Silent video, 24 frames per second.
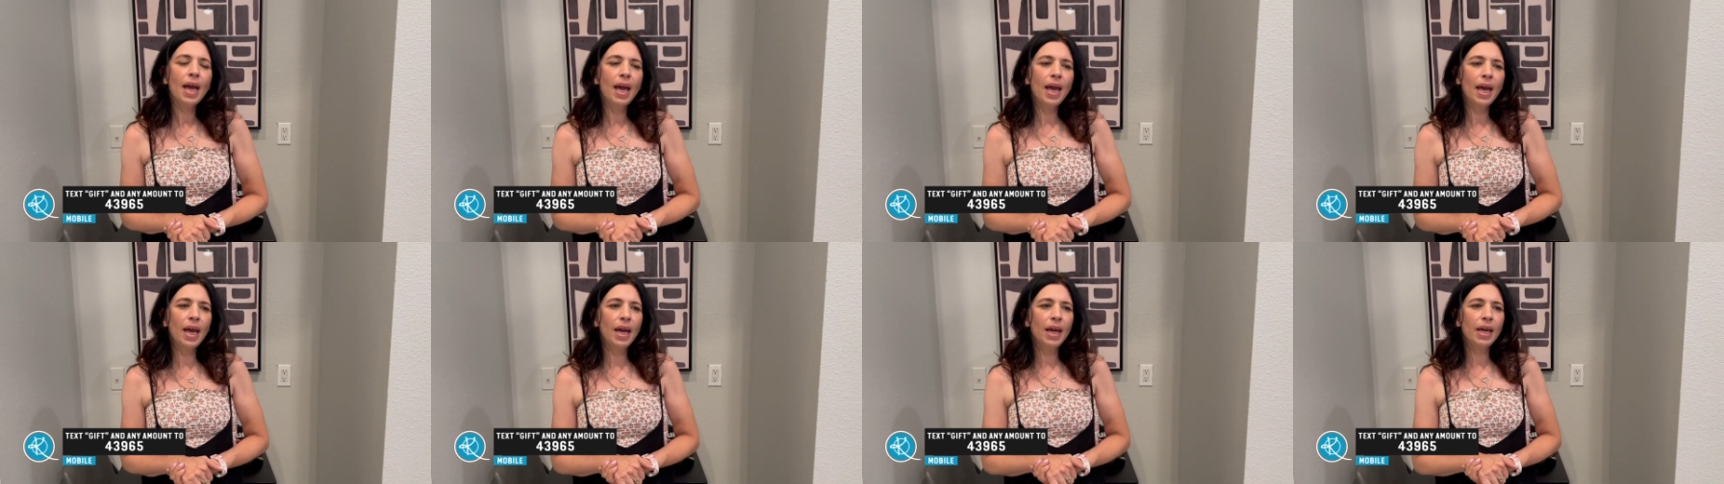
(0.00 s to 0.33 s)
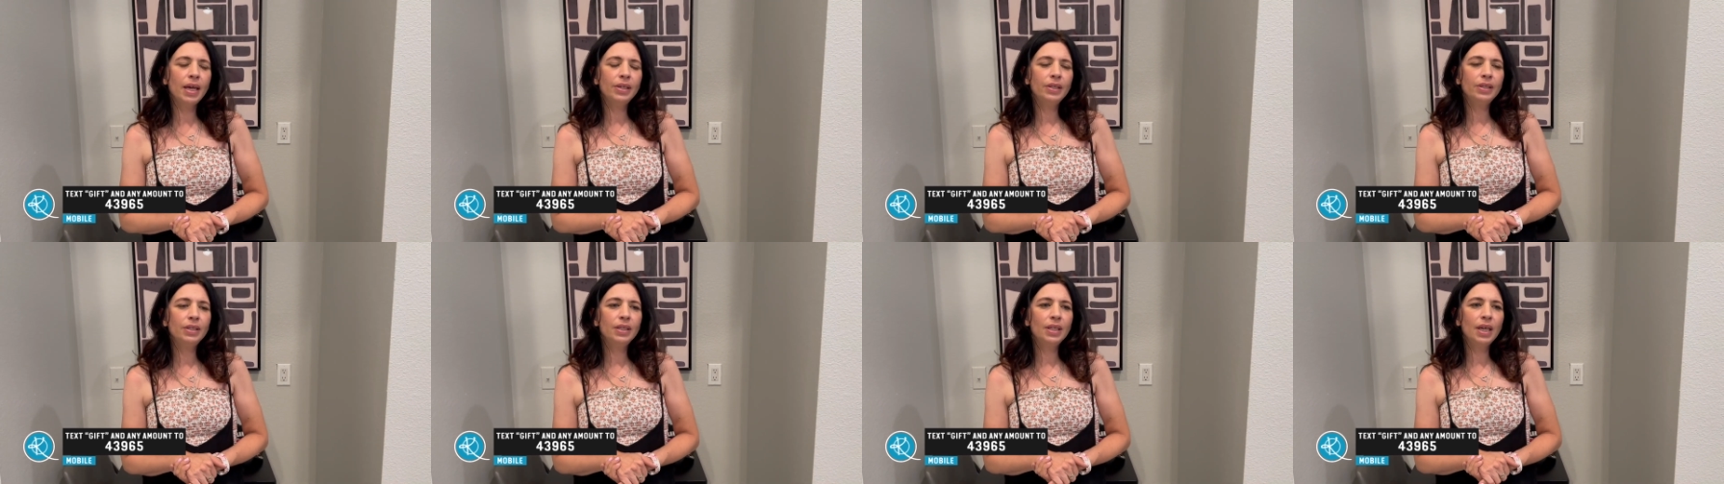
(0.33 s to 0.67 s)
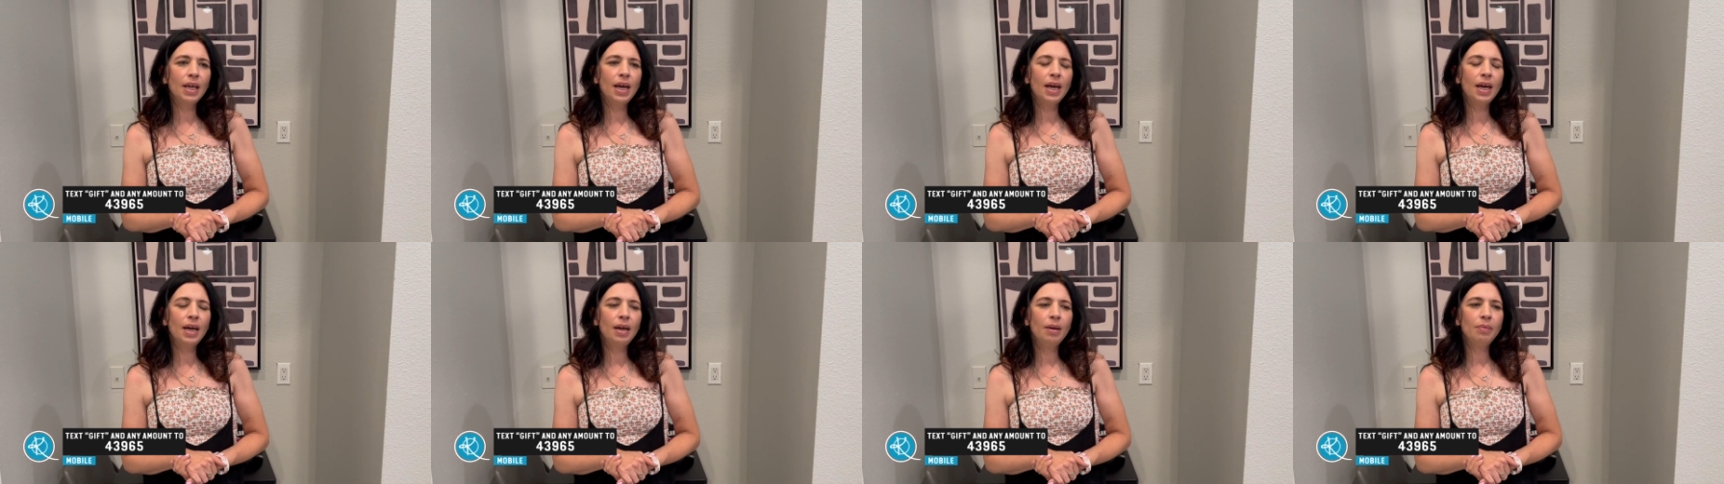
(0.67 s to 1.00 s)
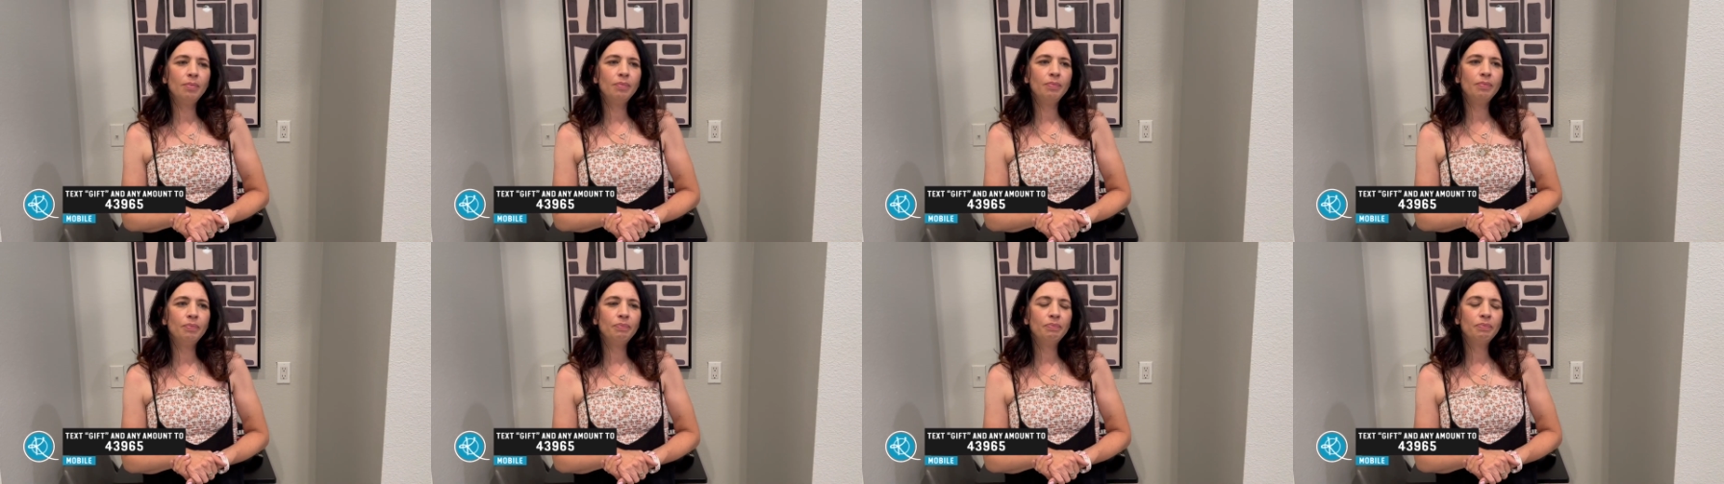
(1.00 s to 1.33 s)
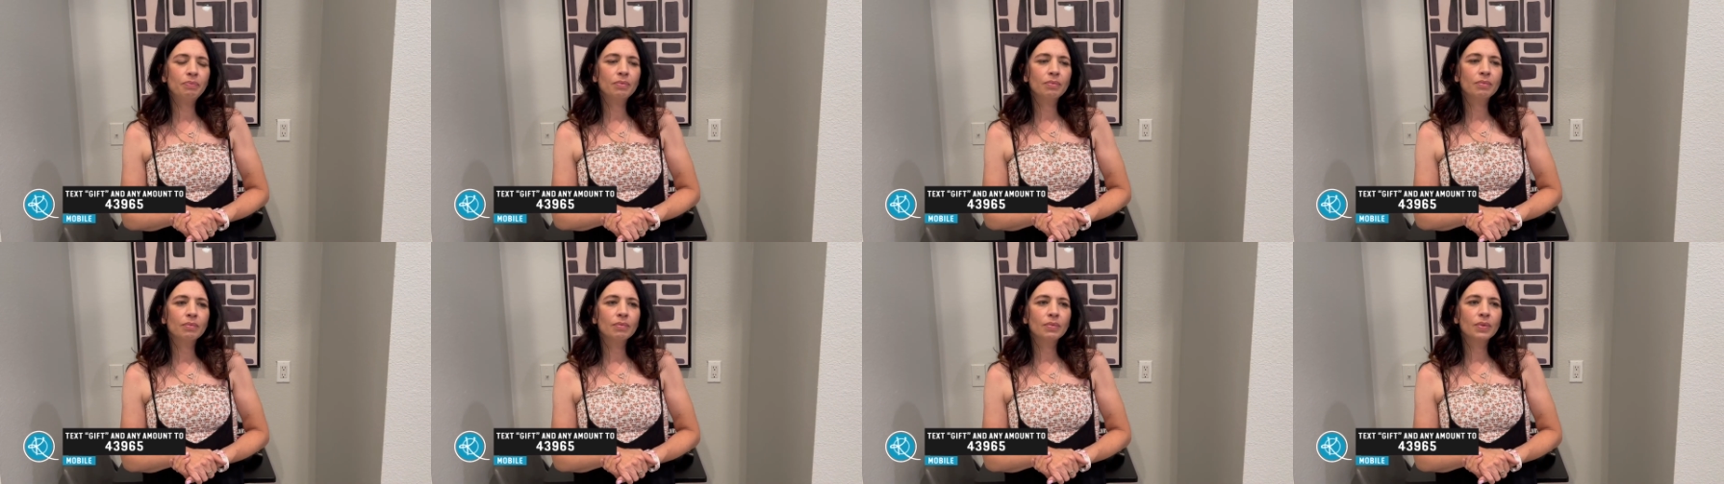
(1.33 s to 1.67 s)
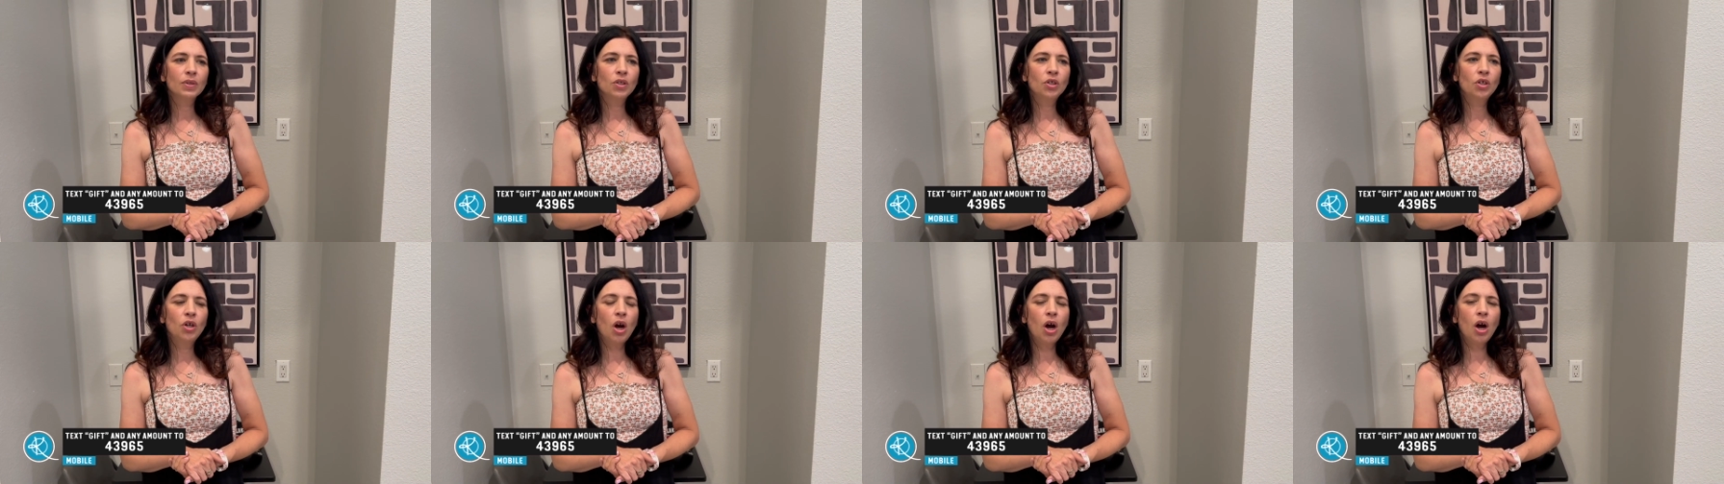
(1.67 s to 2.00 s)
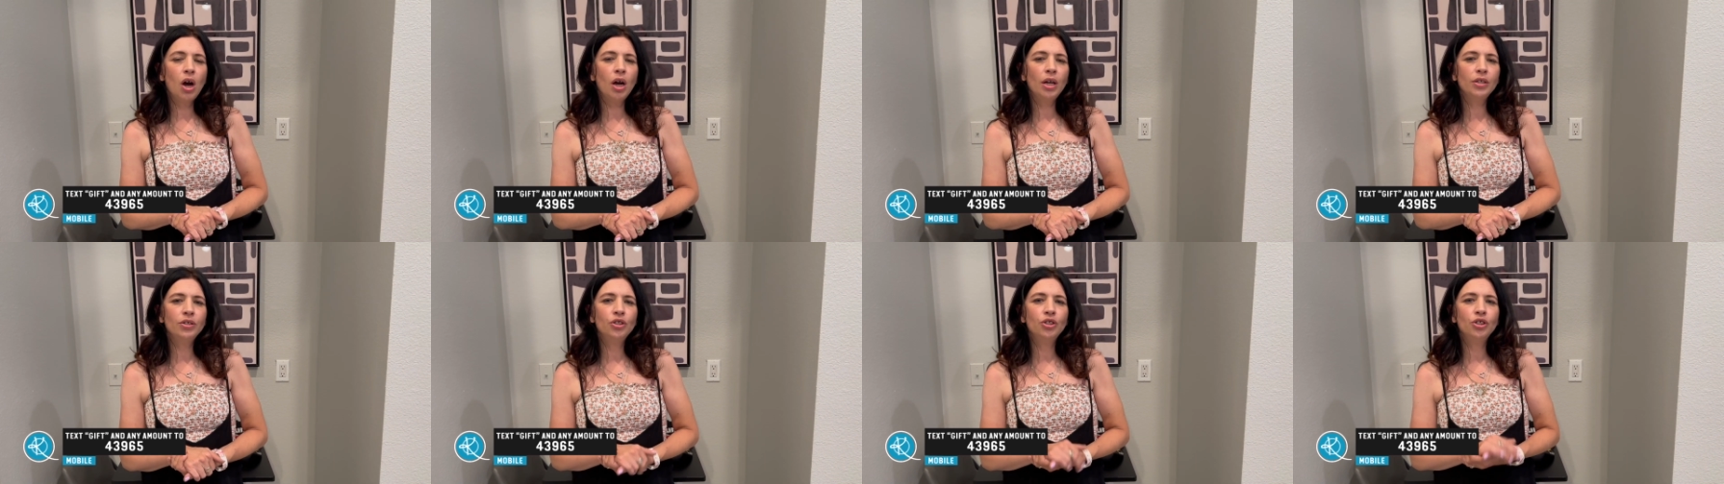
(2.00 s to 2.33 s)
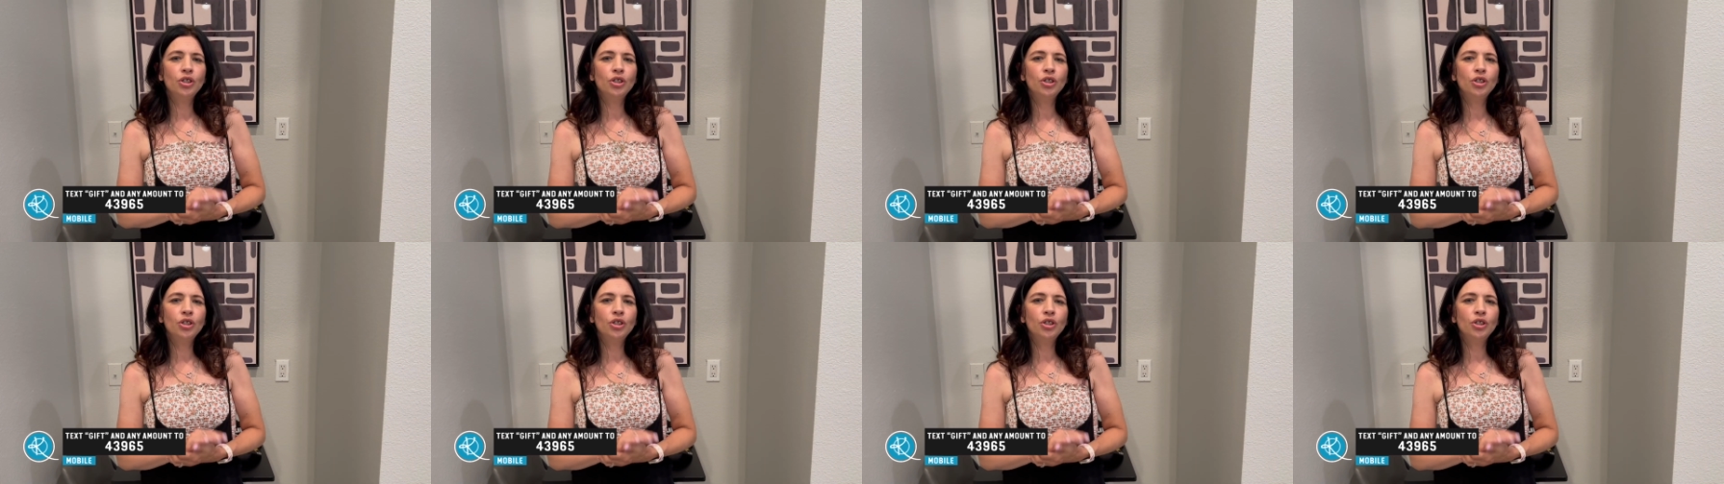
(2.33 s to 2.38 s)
and um, God